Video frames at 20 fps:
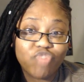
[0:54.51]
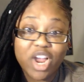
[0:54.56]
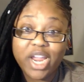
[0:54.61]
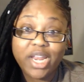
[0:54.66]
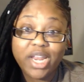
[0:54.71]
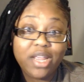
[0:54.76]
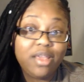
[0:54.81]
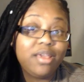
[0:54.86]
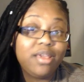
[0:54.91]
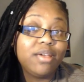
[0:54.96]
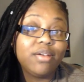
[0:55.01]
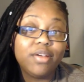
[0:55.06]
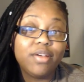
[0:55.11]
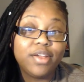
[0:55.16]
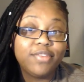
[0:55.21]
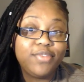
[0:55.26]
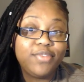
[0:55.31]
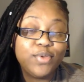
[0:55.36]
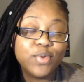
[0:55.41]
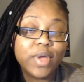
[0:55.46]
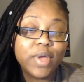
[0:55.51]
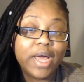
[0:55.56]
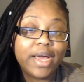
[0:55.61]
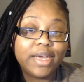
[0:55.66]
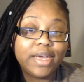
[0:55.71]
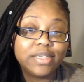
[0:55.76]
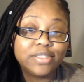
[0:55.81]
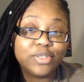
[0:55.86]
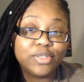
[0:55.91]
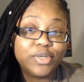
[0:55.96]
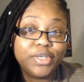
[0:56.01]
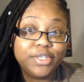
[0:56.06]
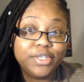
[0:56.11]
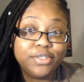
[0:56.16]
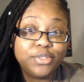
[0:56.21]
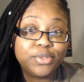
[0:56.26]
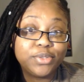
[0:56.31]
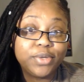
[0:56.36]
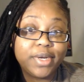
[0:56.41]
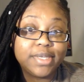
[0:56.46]
right here if you guys are
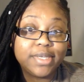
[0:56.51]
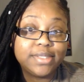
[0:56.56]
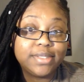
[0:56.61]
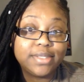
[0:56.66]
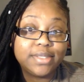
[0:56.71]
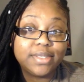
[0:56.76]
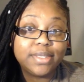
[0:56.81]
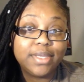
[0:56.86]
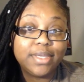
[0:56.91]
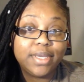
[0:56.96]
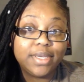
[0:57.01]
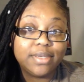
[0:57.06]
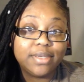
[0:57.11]
interested